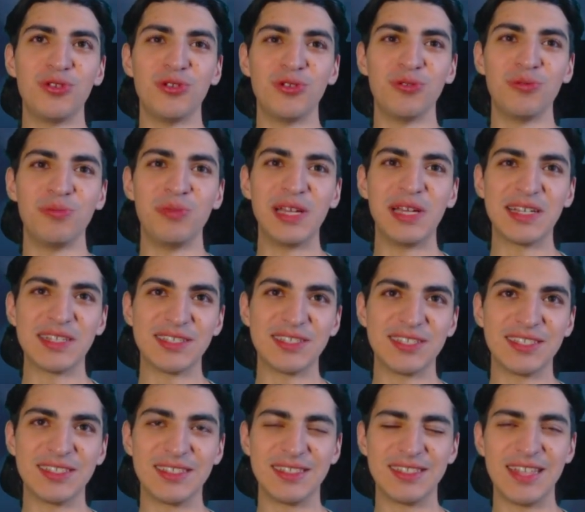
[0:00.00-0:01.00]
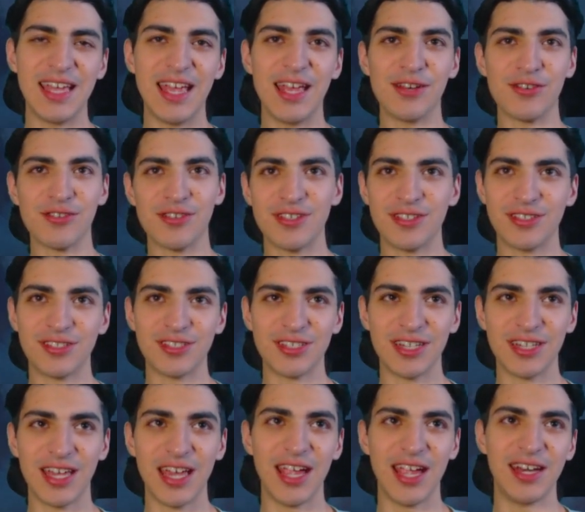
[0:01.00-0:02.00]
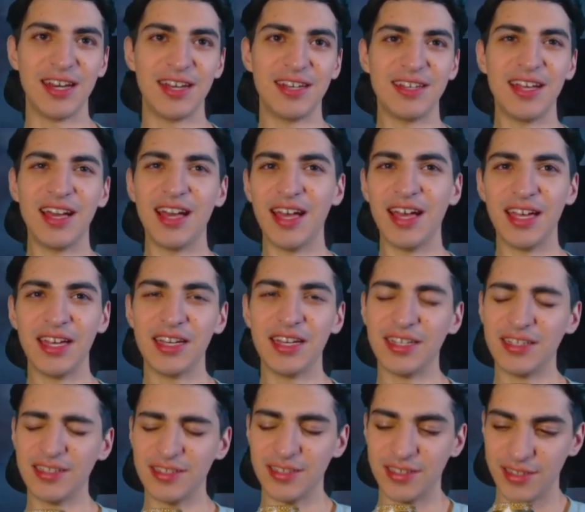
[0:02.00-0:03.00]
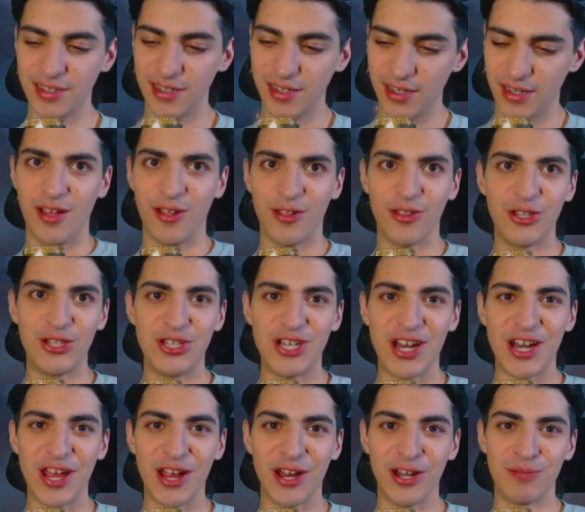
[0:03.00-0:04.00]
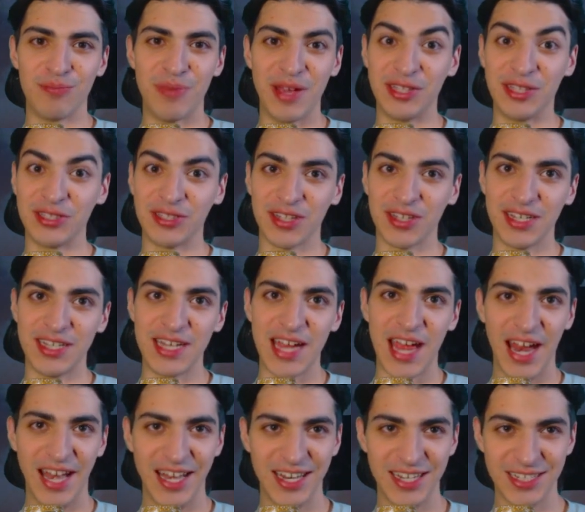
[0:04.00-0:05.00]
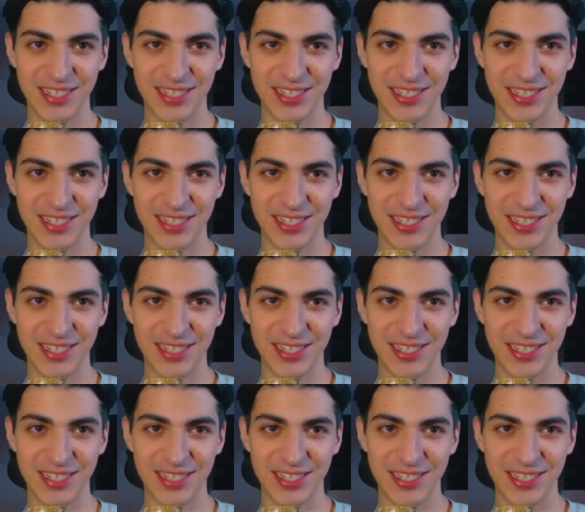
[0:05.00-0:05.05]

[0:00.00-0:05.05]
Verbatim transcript: to because it's dangerous and Kanan died and all the Jedi are basically dead.